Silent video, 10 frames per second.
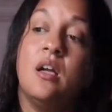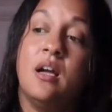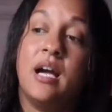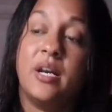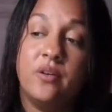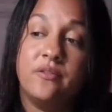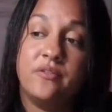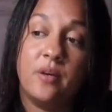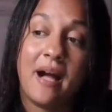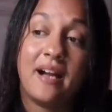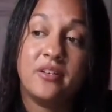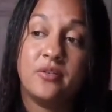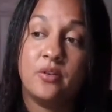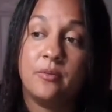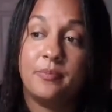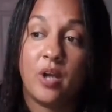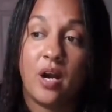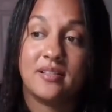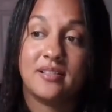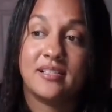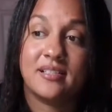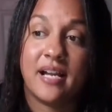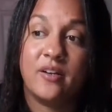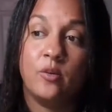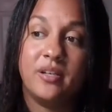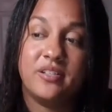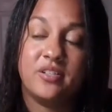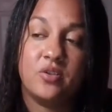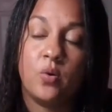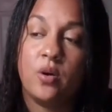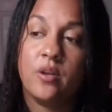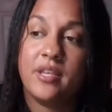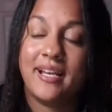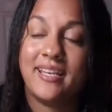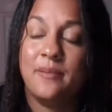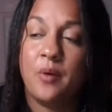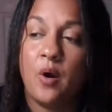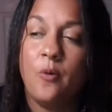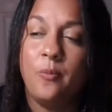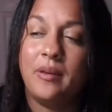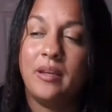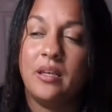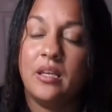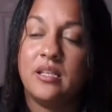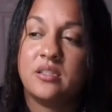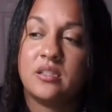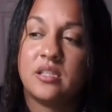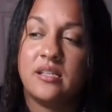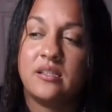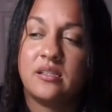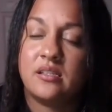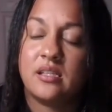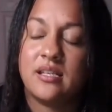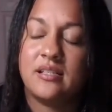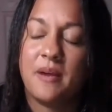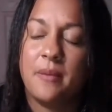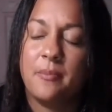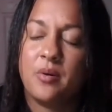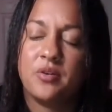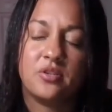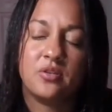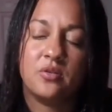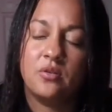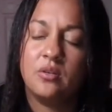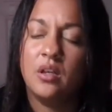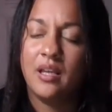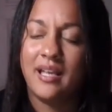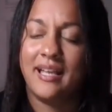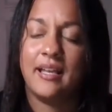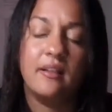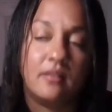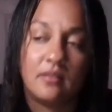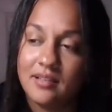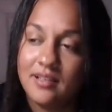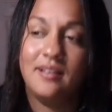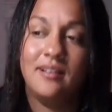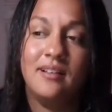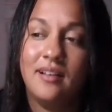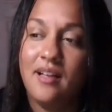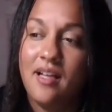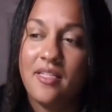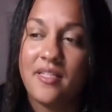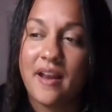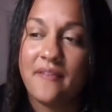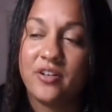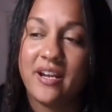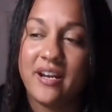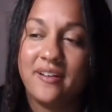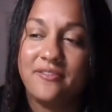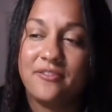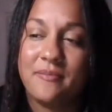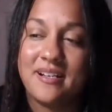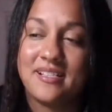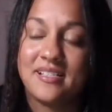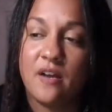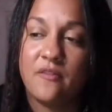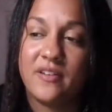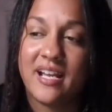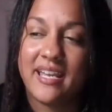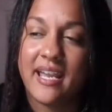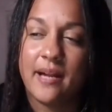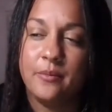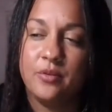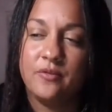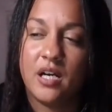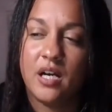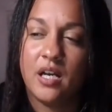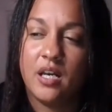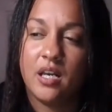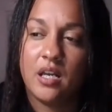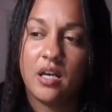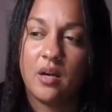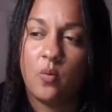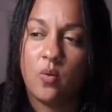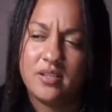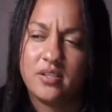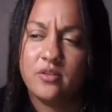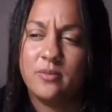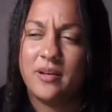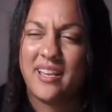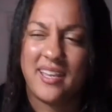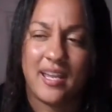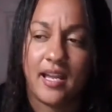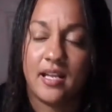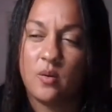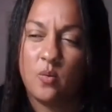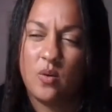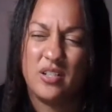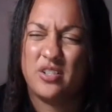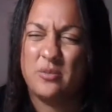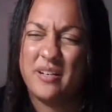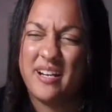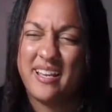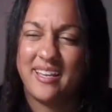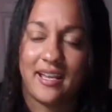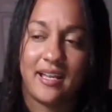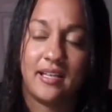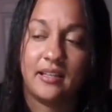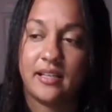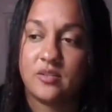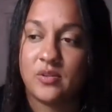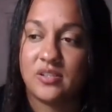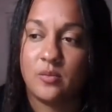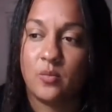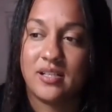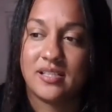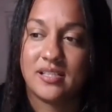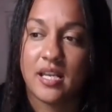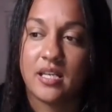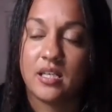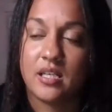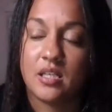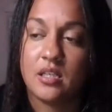I don't want to fall back into a toxic cycle, but it's a door that I keep open. It's my personal hell that I've created for myself, and I can't move on. I want to, but I can't. I want to, but I can't. That's what someone is saying.